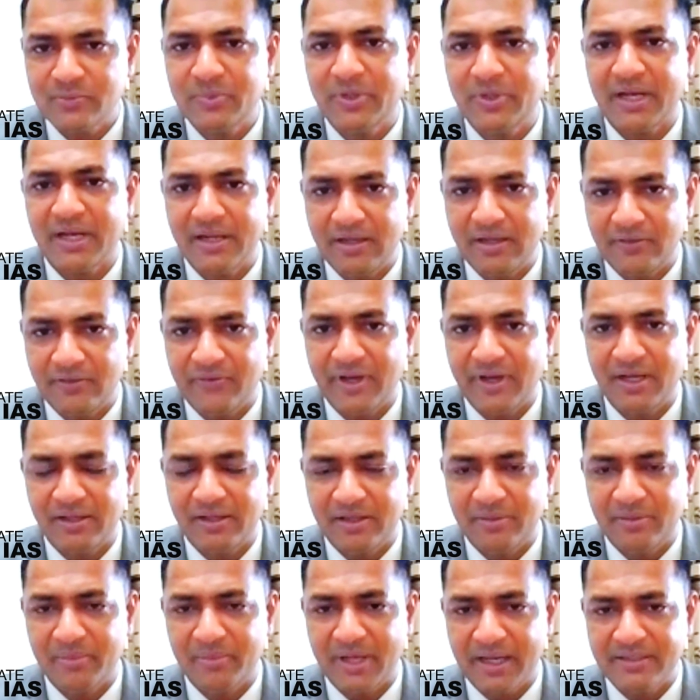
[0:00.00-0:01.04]
but I define
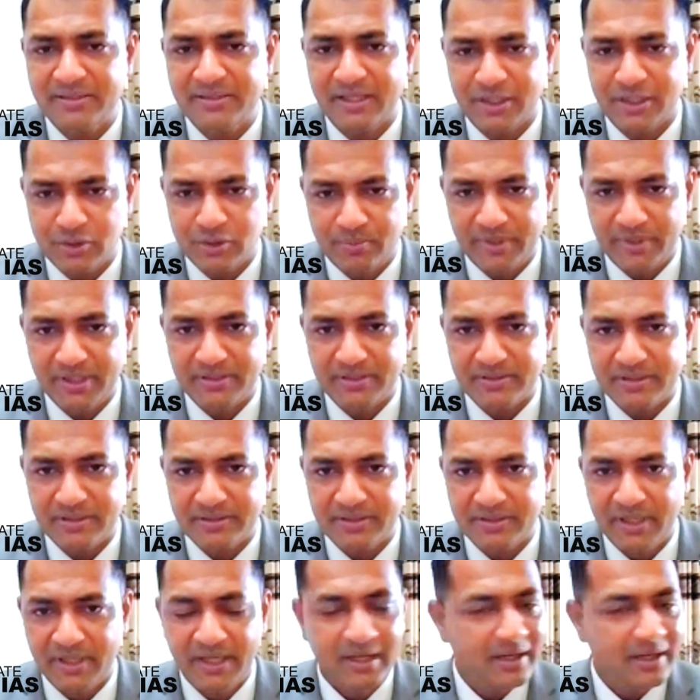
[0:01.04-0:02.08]
them as experiences.
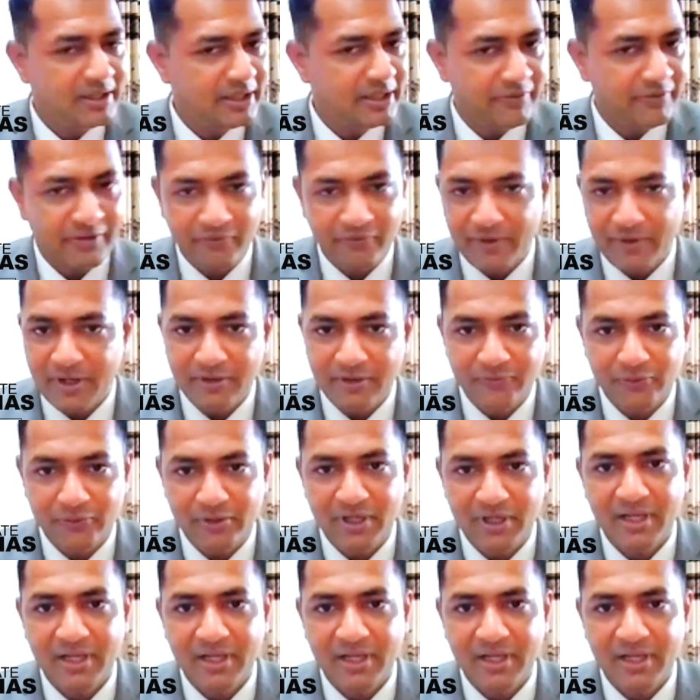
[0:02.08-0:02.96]
They were wonderful.